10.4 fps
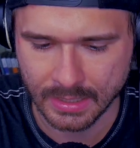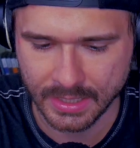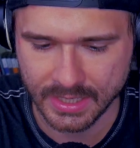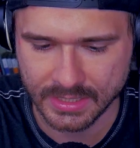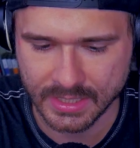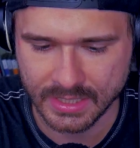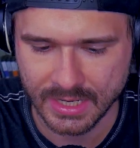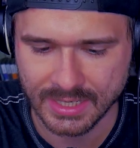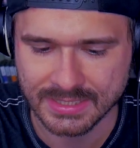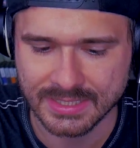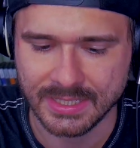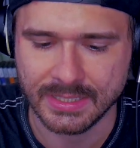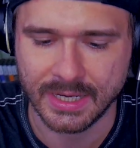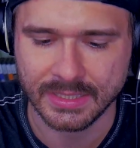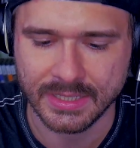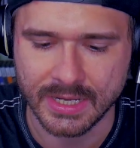In
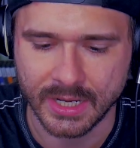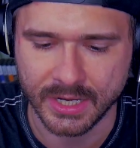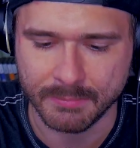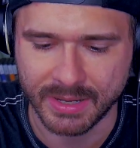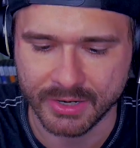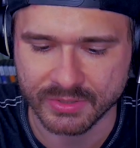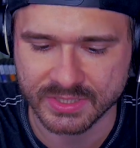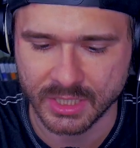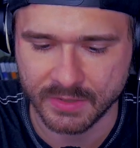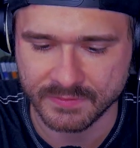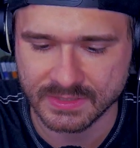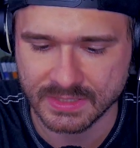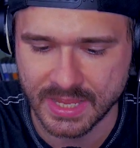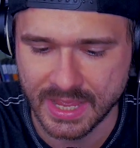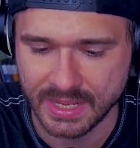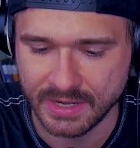1999, Microsoft's
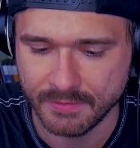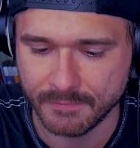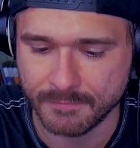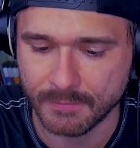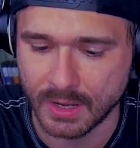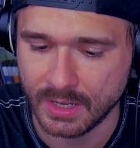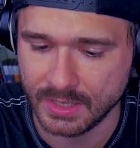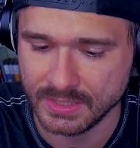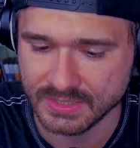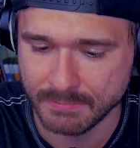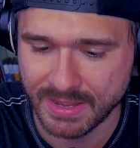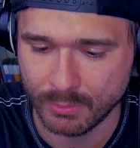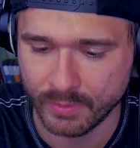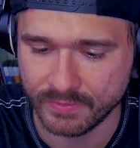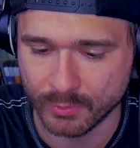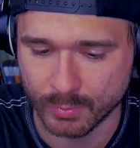Ed Fries met
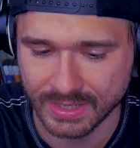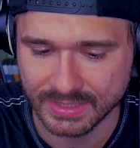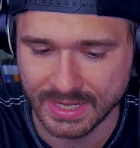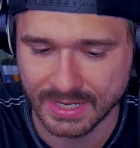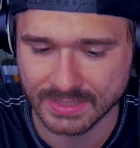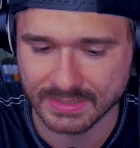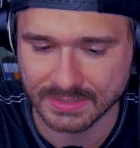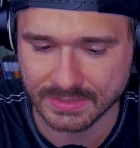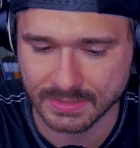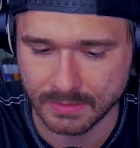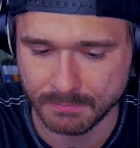with the DirectX